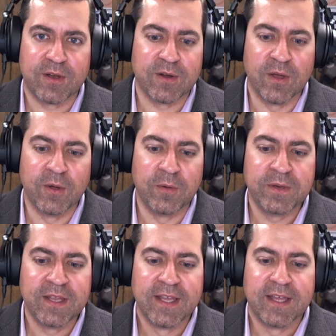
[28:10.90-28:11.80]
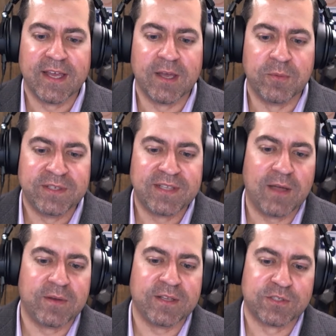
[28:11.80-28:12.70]
their own uh, when
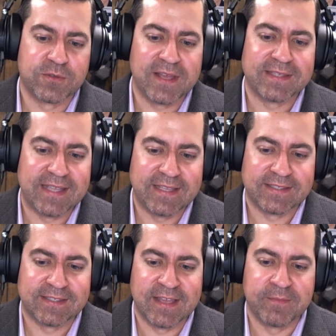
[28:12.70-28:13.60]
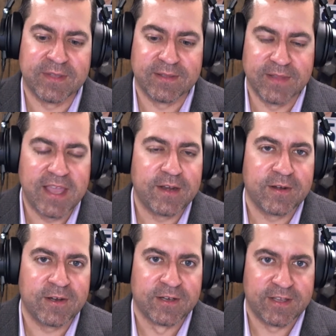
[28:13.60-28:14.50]
doubt and stress hits them
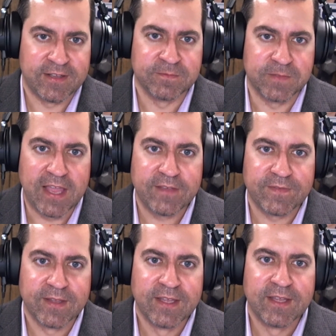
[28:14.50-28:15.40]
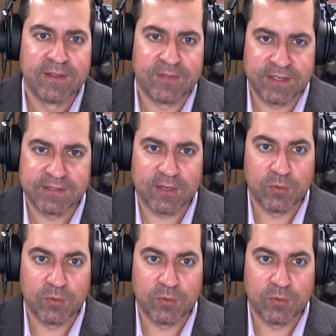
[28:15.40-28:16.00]
later in life. Things